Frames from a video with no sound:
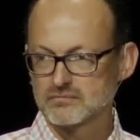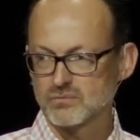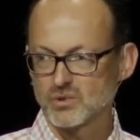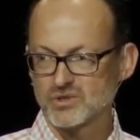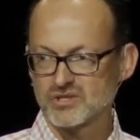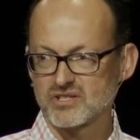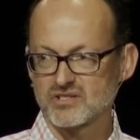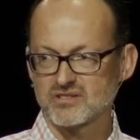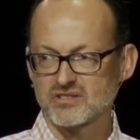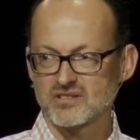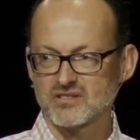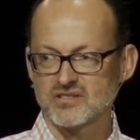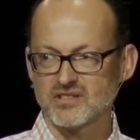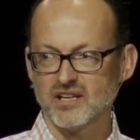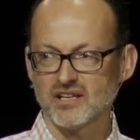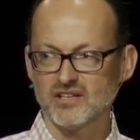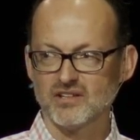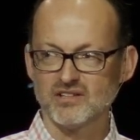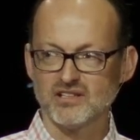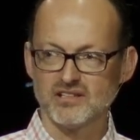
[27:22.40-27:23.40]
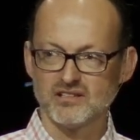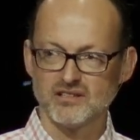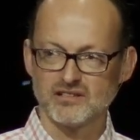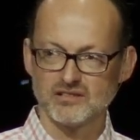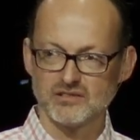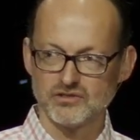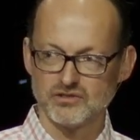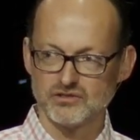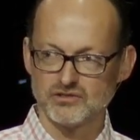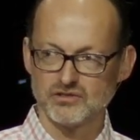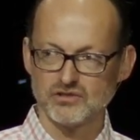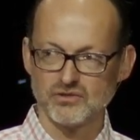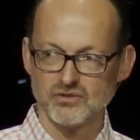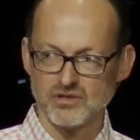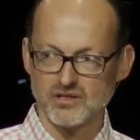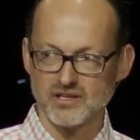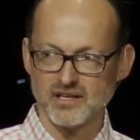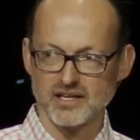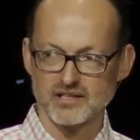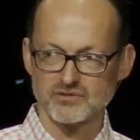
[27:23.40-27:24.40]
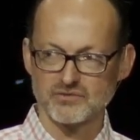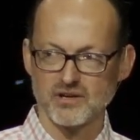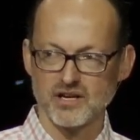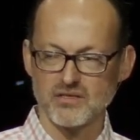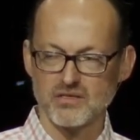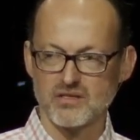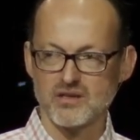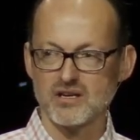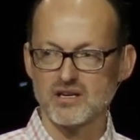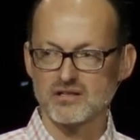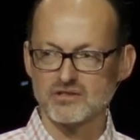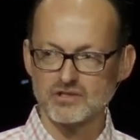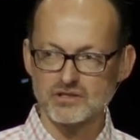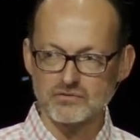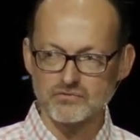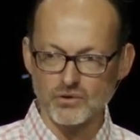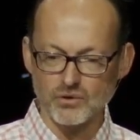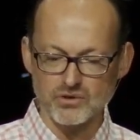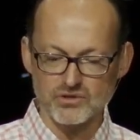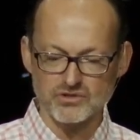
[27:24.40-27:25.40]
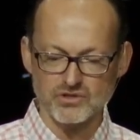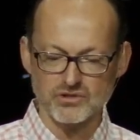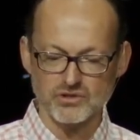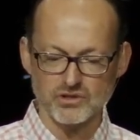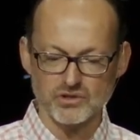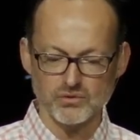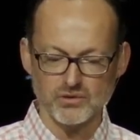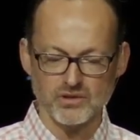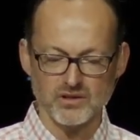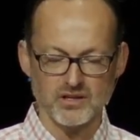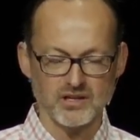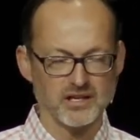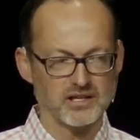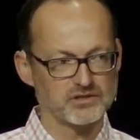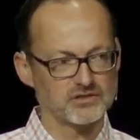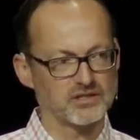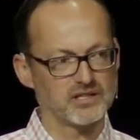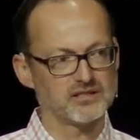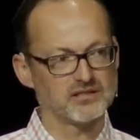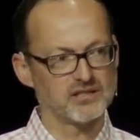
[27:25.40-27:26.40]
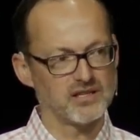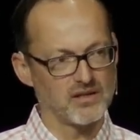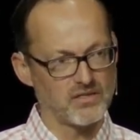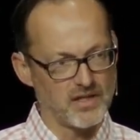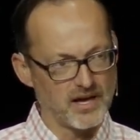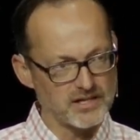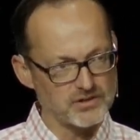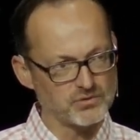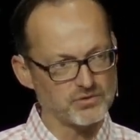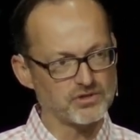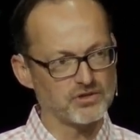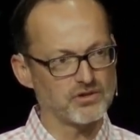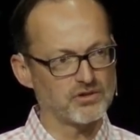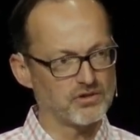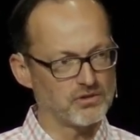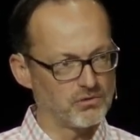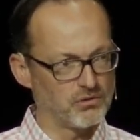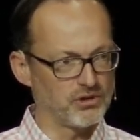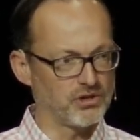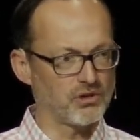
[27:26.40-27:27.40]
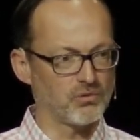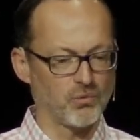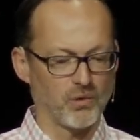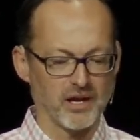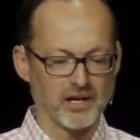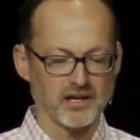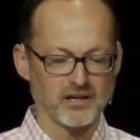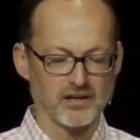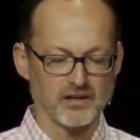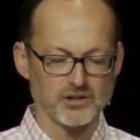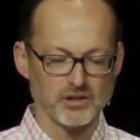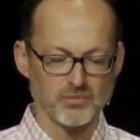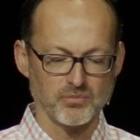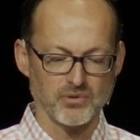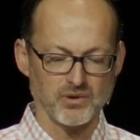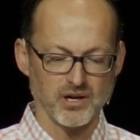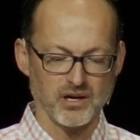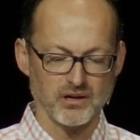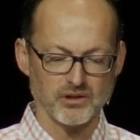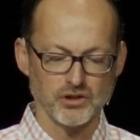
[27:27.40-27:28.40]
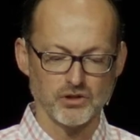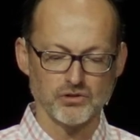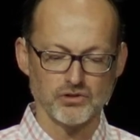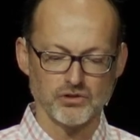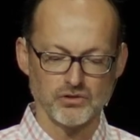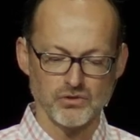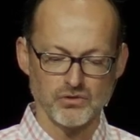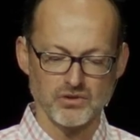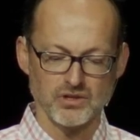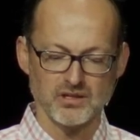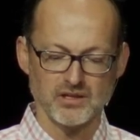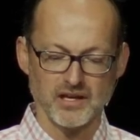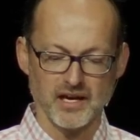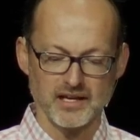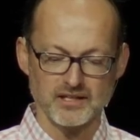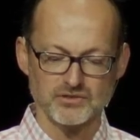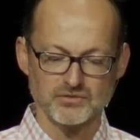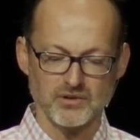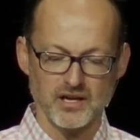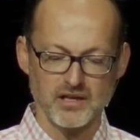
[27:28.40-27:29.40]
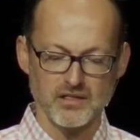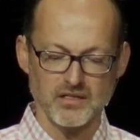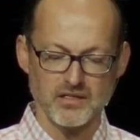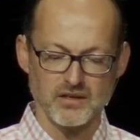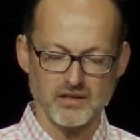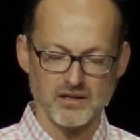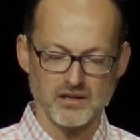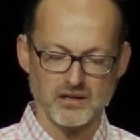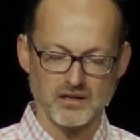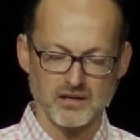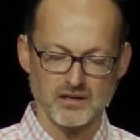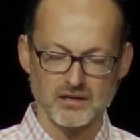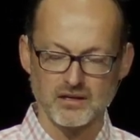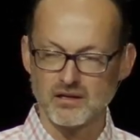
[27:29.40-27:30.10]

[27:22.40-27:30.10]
which is to say you need to do the next right thing. Just focus on doing the next right thing. That's what you do when you're waiting on your prayer. You do the next right thing.